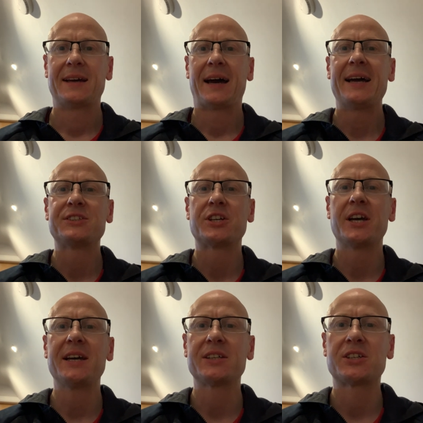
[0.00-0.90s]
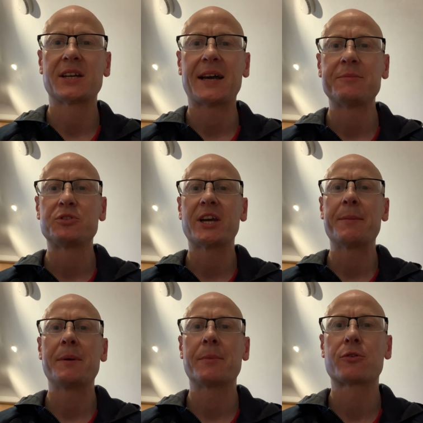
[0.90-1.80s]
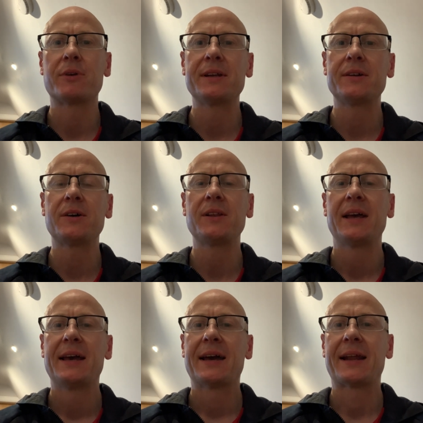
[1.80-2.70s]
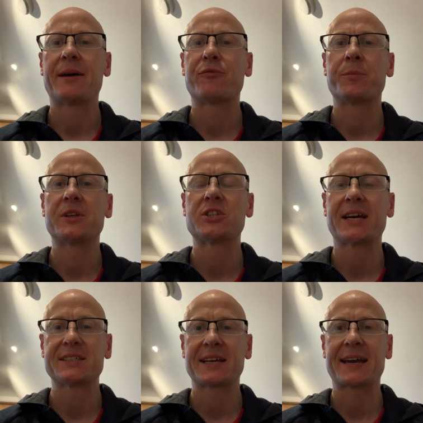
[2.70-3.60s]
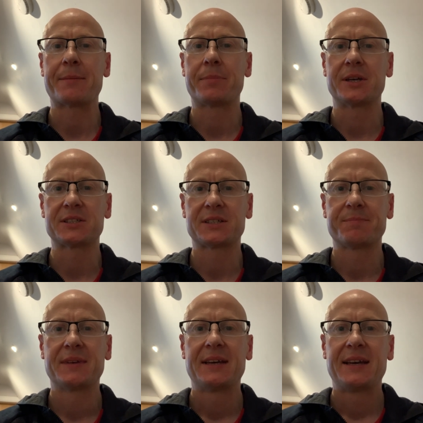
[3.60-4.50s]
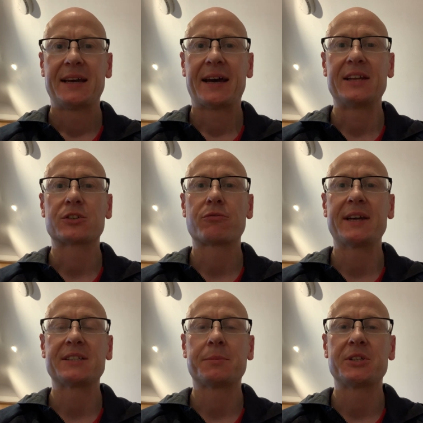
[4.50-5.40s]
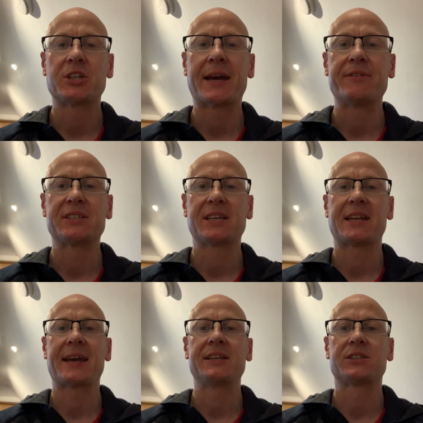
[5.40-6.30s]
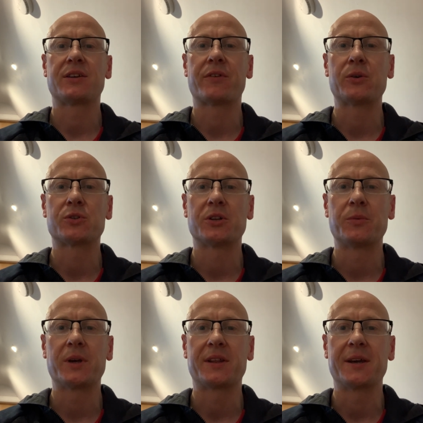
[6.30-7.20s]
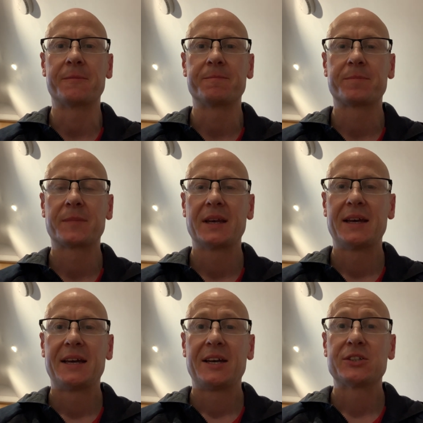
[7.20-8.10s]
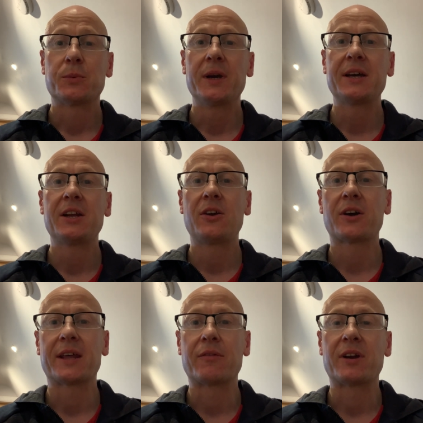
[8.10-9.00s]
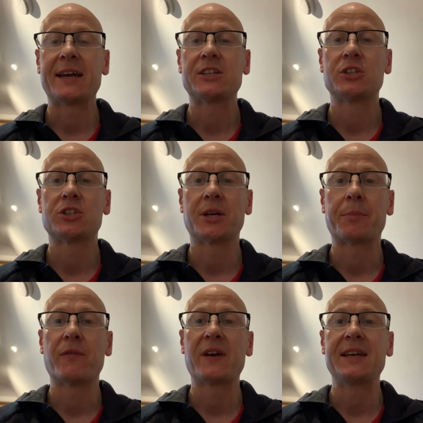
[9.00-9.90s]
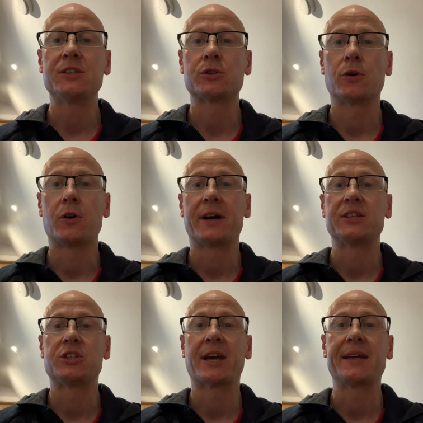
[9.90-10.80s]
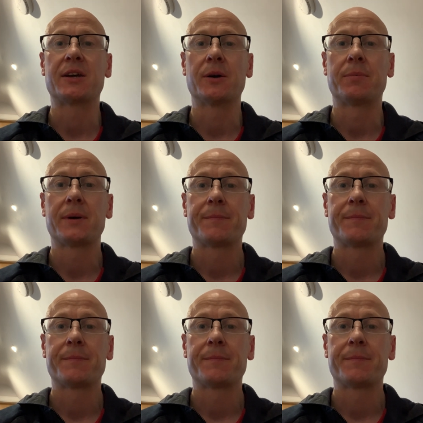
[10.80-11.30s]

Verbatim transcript: Hi church, I'm Jamie McCrindle and I'm from the Chester Campus, and it's great to be sharing today's devotional with you. So we're going to look at the relationship of Esau and Jacob,